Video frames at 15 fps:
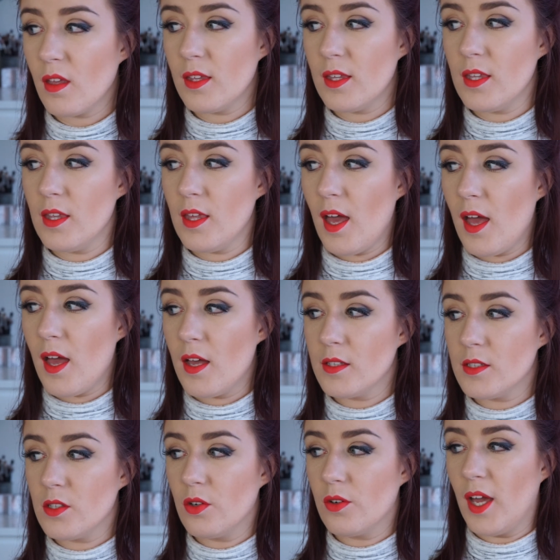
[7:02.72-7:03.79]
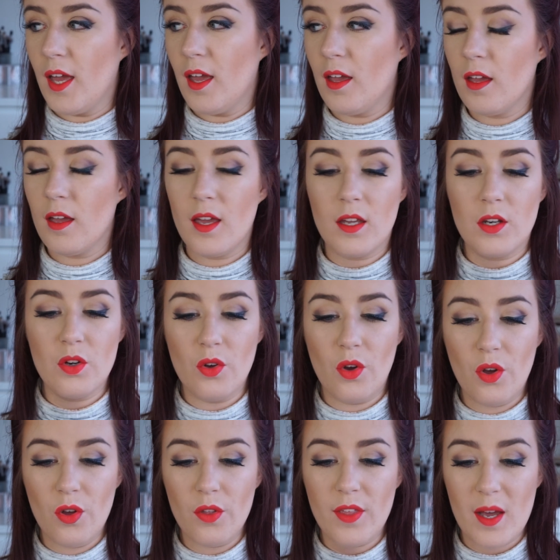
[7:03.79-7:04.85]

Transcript: Yes. Okay. Ignore the